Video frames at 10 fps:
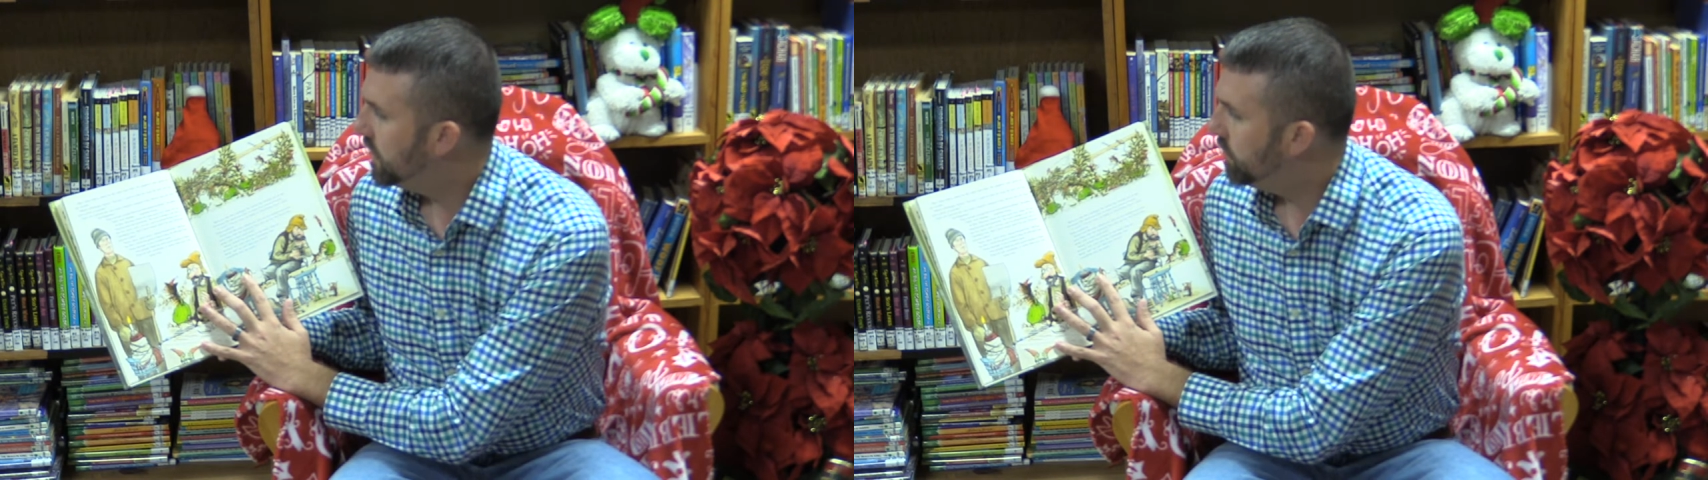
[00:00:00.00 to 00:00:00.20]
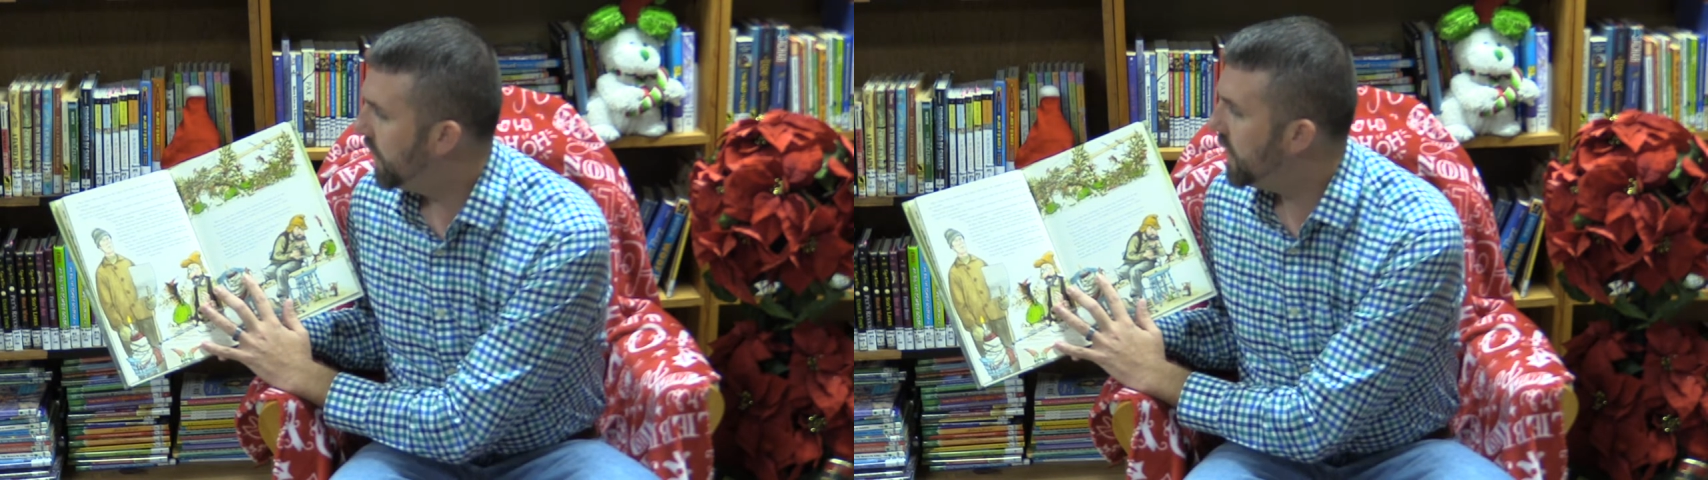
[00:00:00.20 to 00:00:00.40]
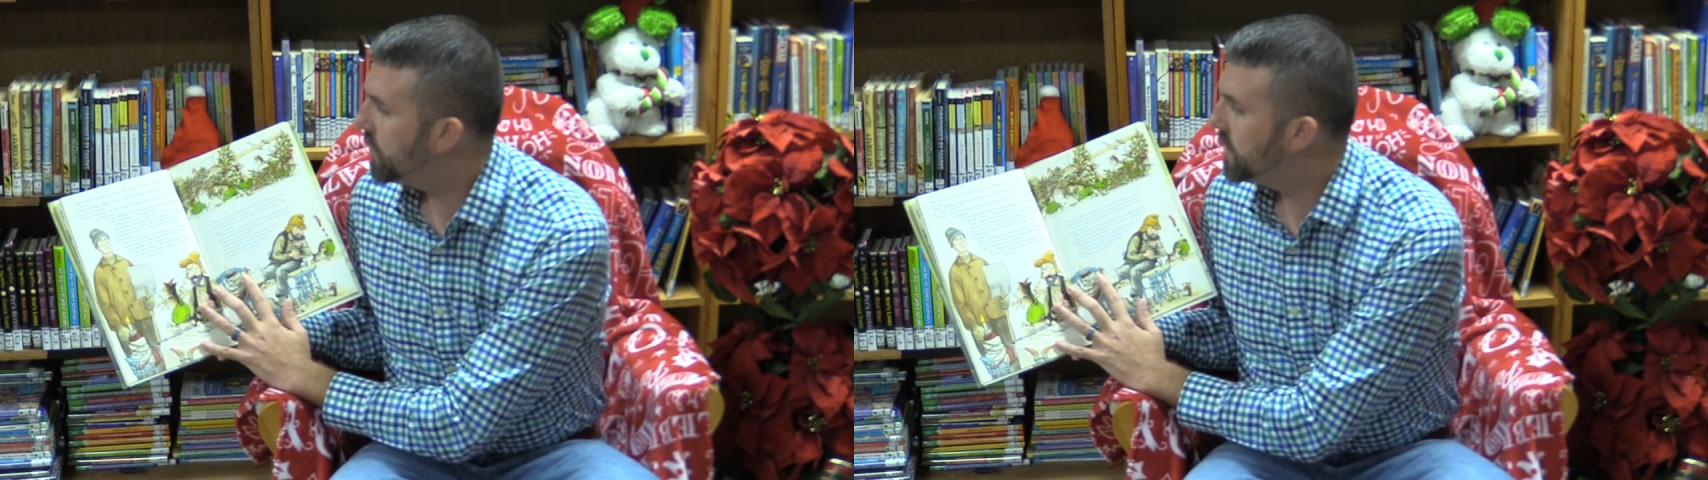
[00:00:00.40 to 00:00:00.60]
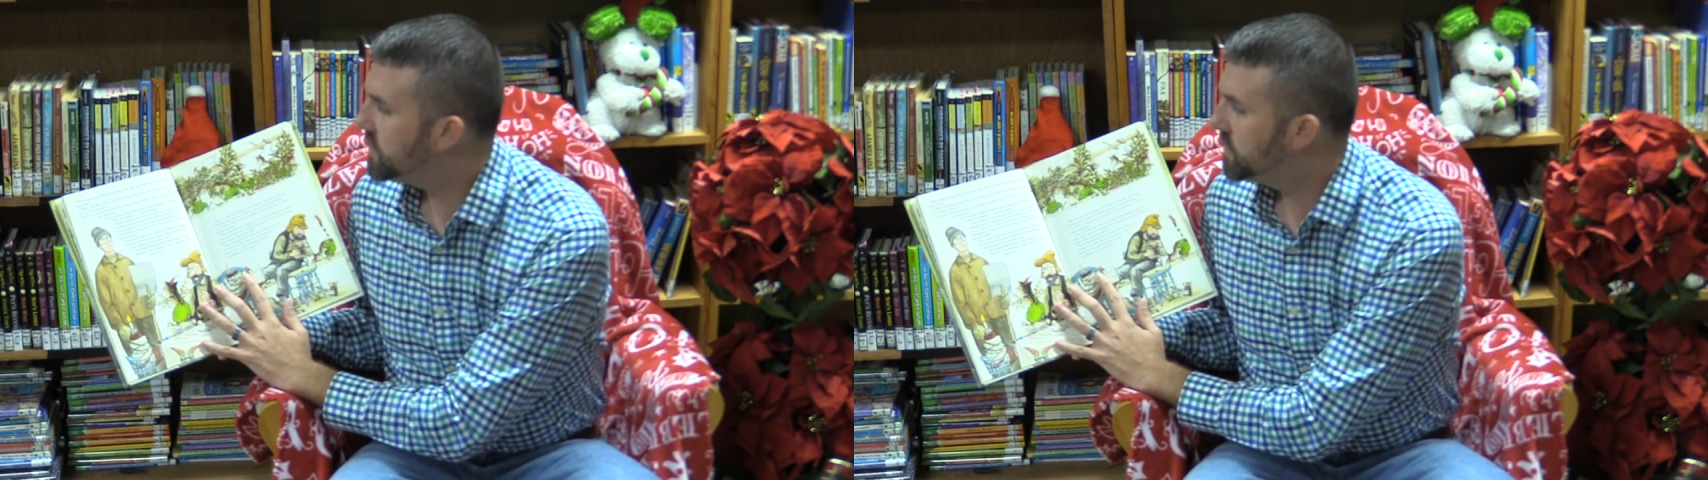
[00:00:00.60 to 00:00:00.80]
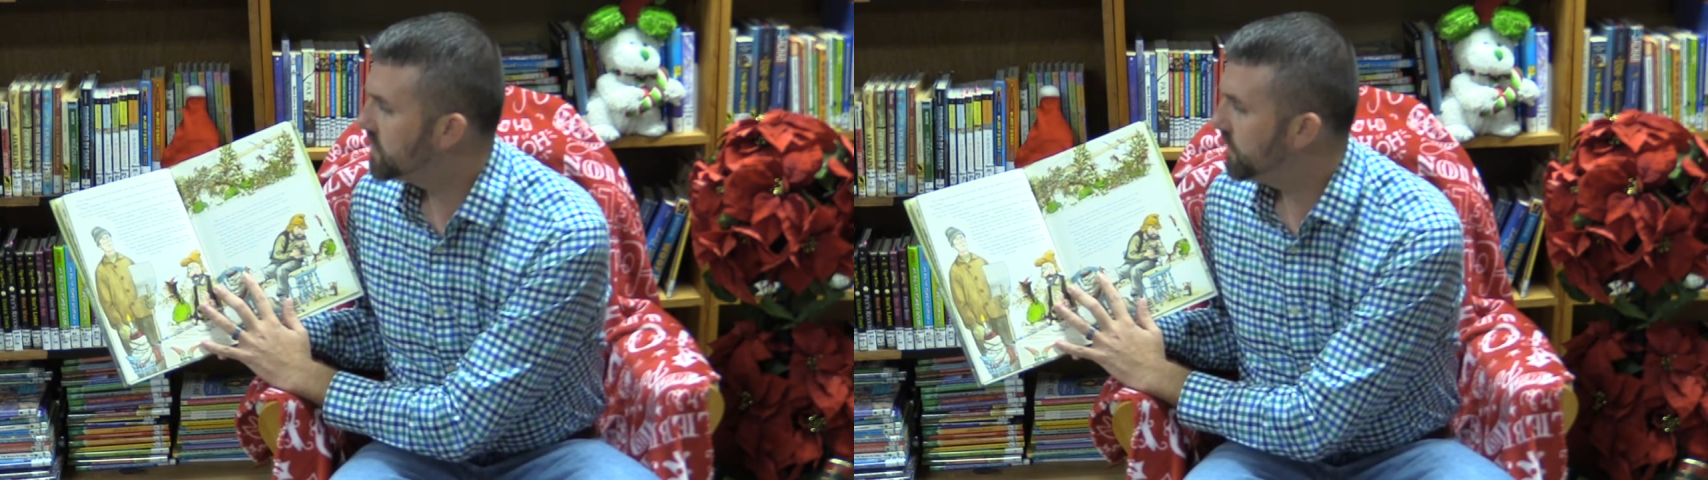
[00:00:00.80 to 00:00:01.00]
"Merry
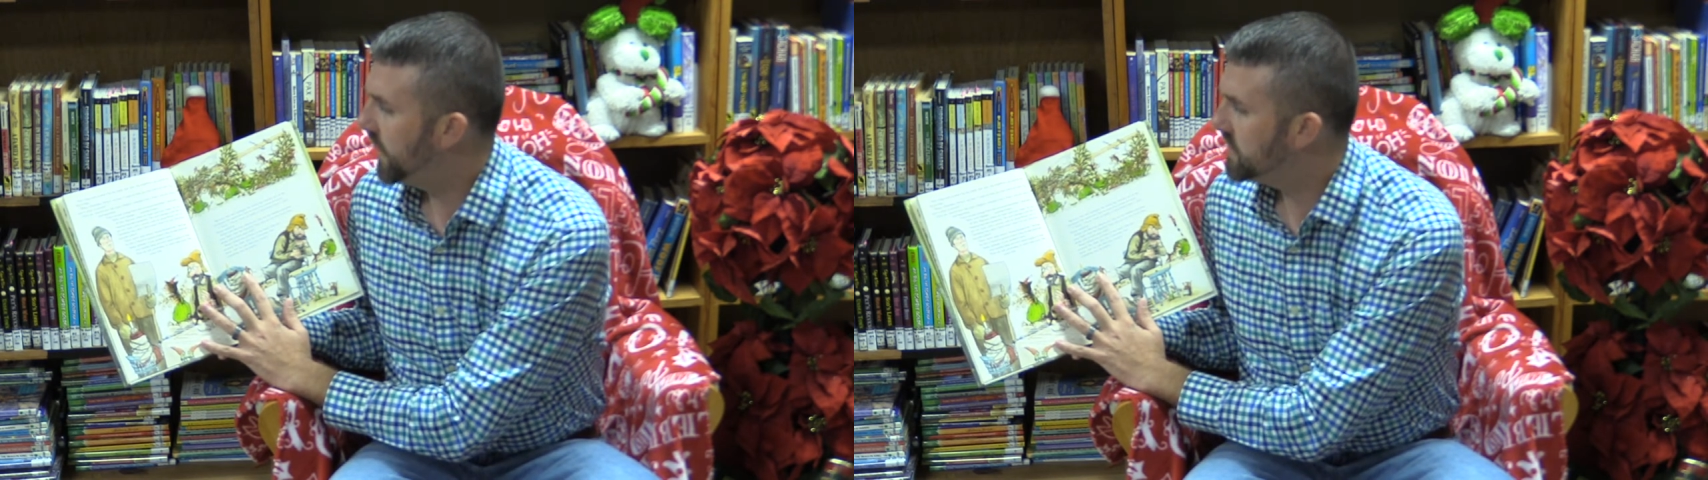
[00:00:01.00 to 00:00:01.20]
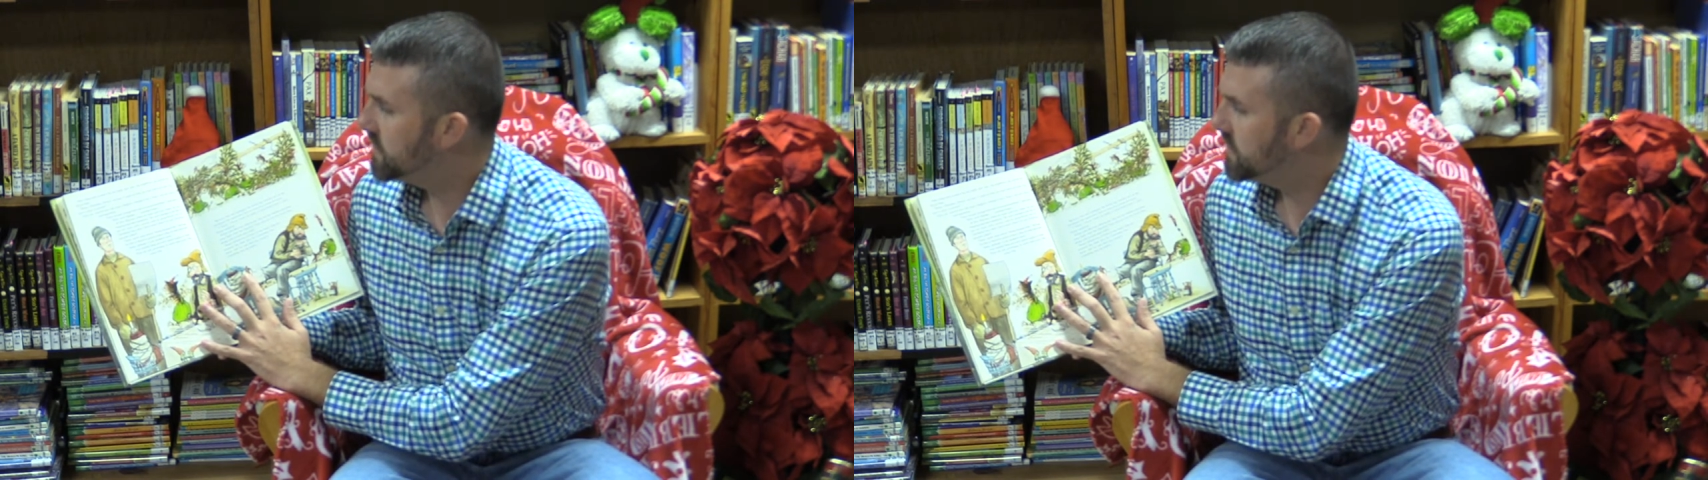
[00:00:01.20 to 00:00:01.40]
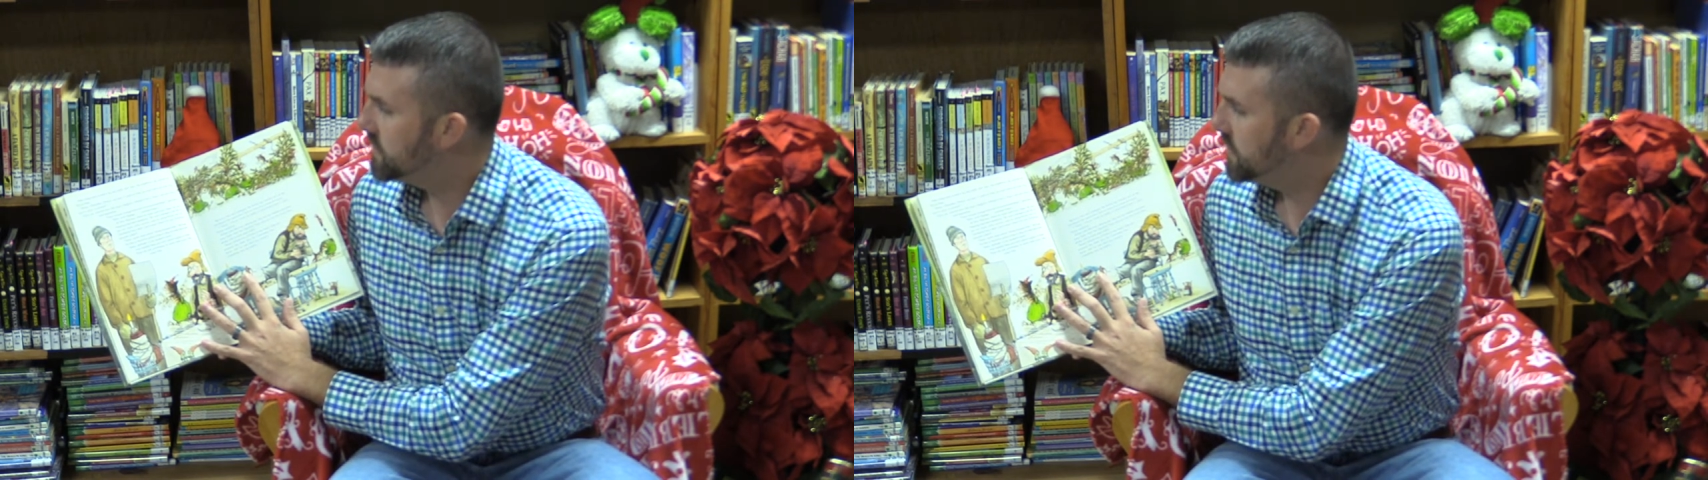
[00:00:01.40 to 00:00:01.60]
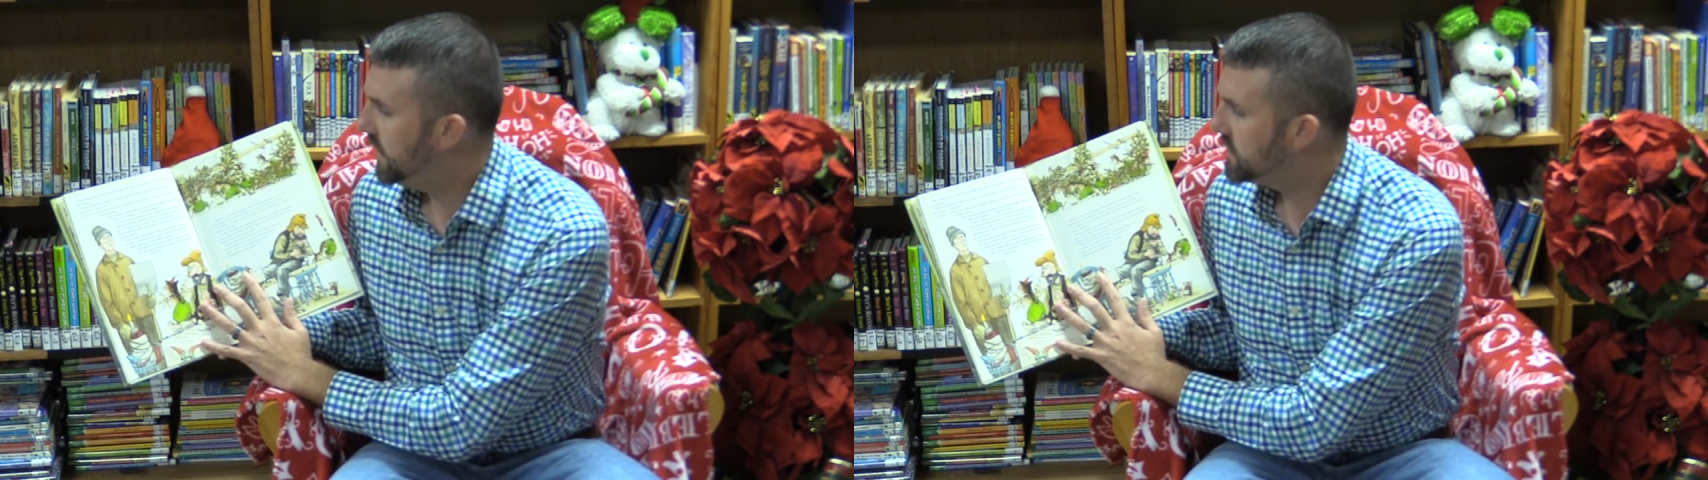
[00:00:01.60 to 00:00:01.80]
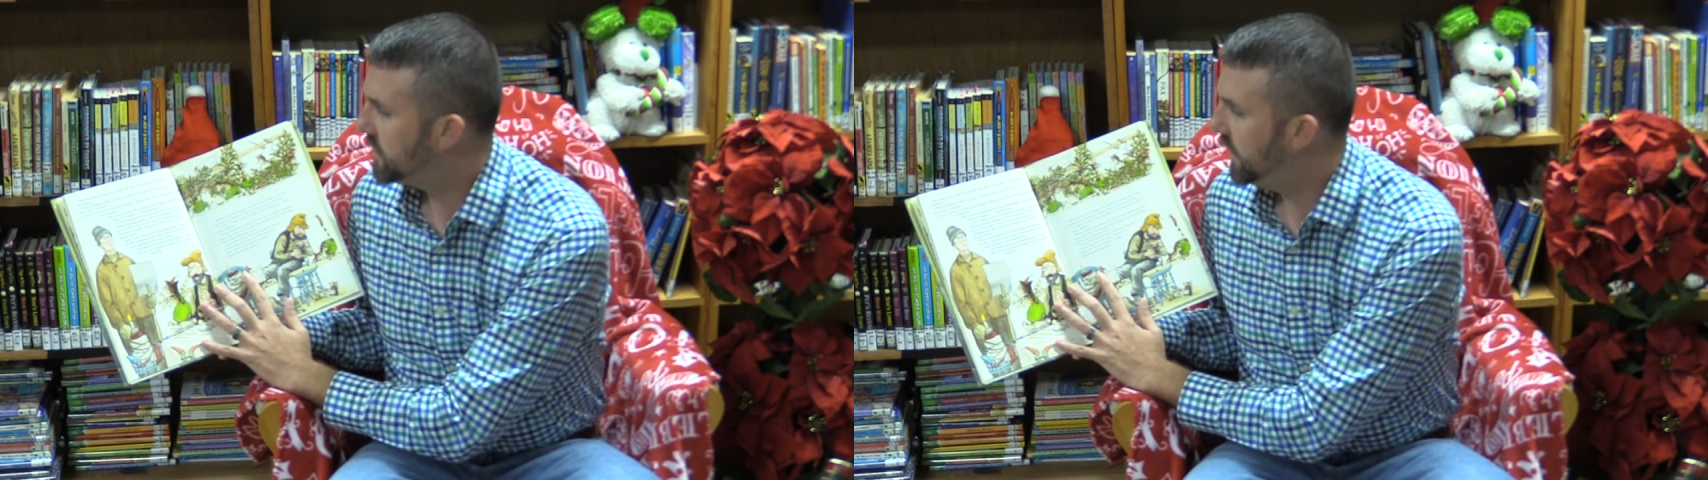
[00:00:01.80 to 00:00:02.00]
Christmas, Festus,"
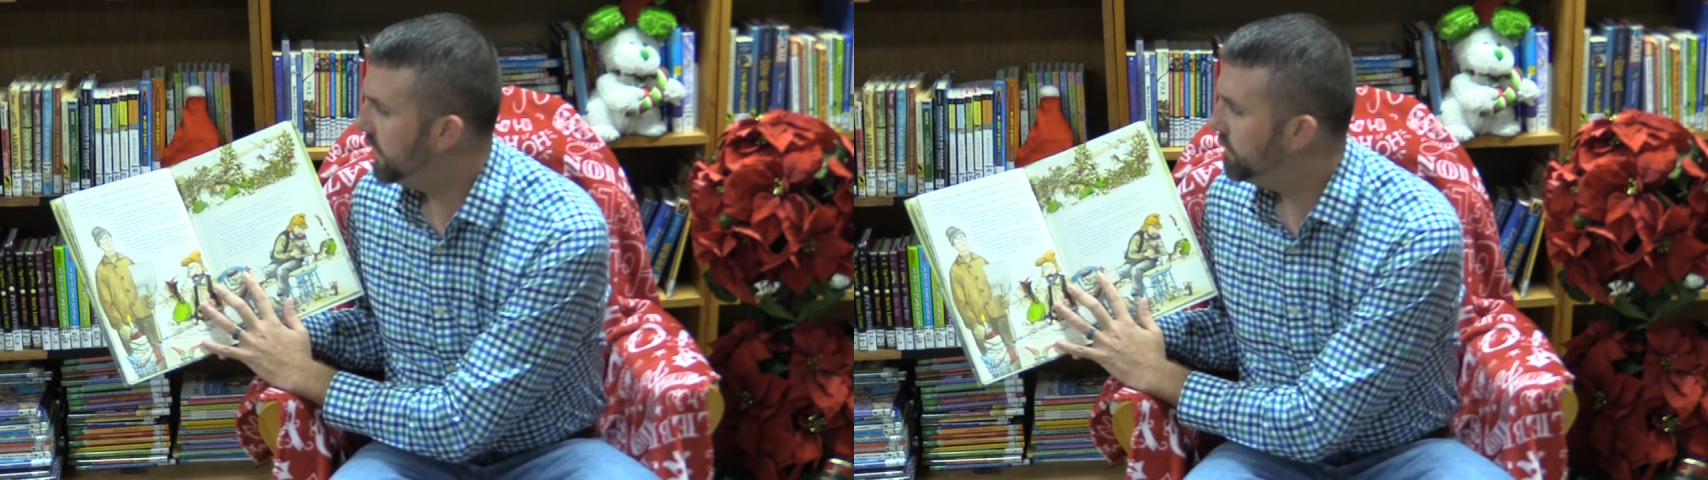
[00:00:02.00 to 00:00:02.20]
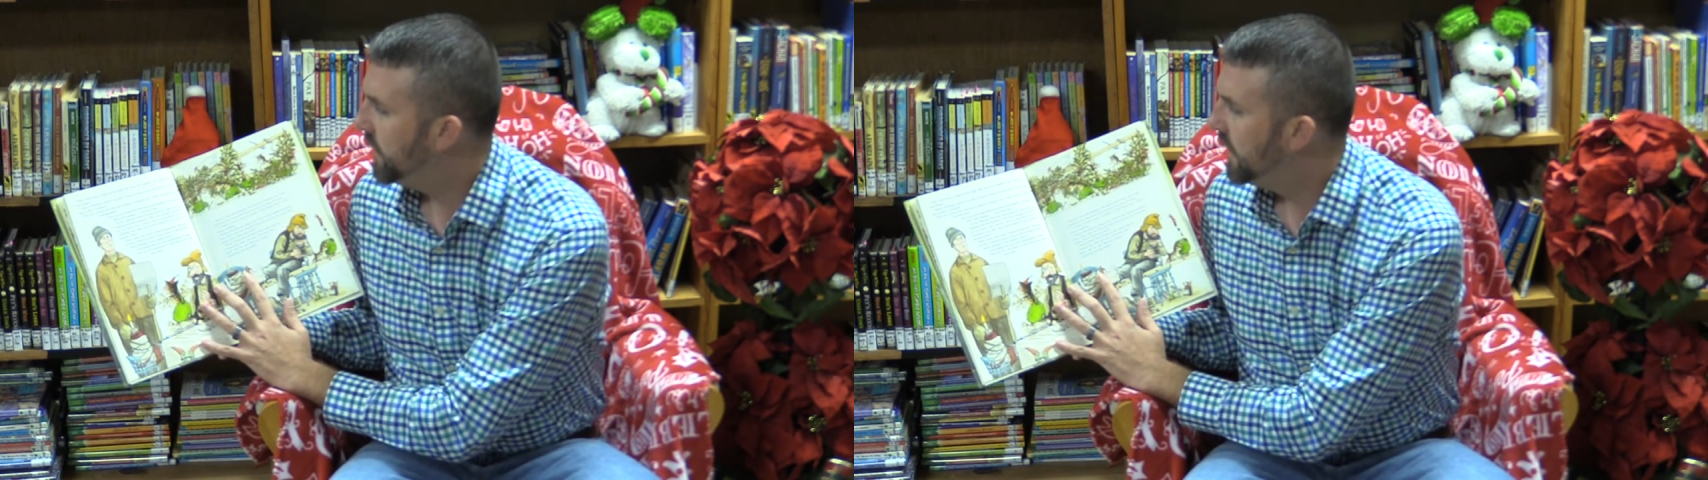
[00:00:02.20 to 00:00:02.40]
he said.